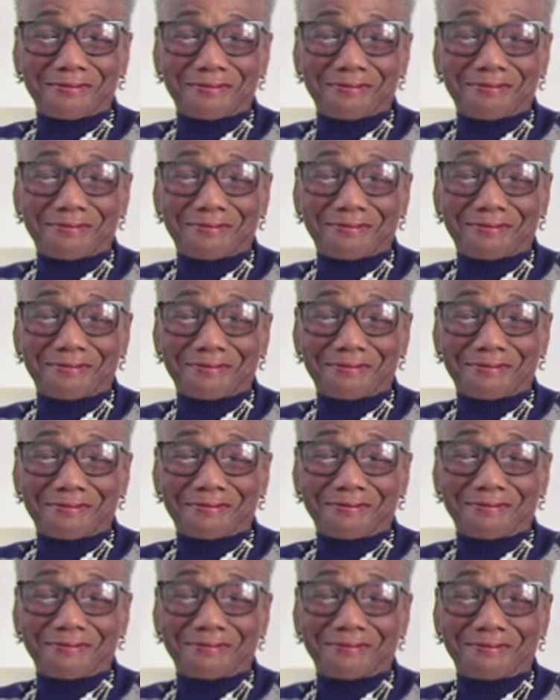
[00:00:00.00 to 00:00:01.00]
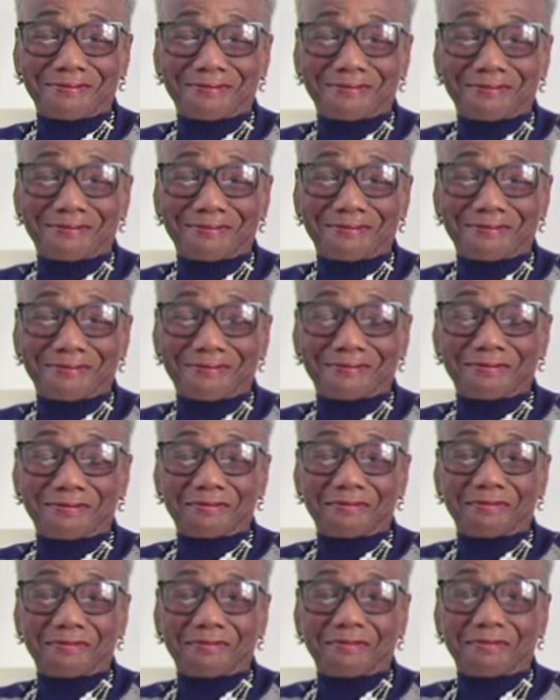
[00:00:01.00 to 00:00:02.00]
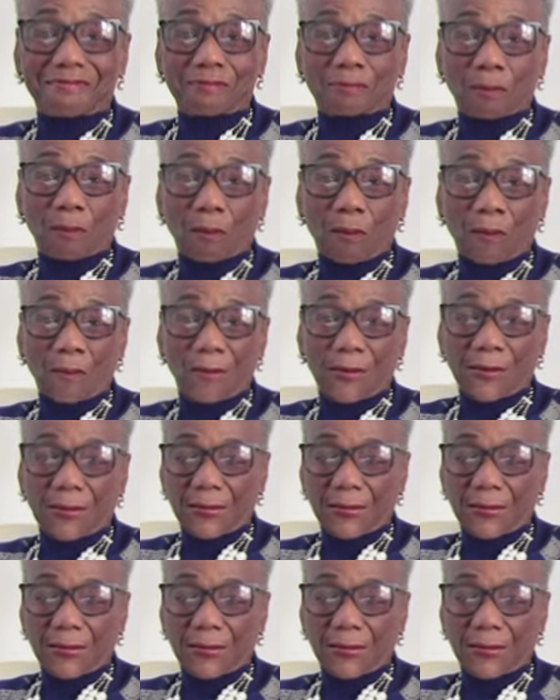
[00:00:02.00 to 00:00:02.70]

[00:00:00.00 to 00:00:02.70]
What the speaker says: This person isn't speaking.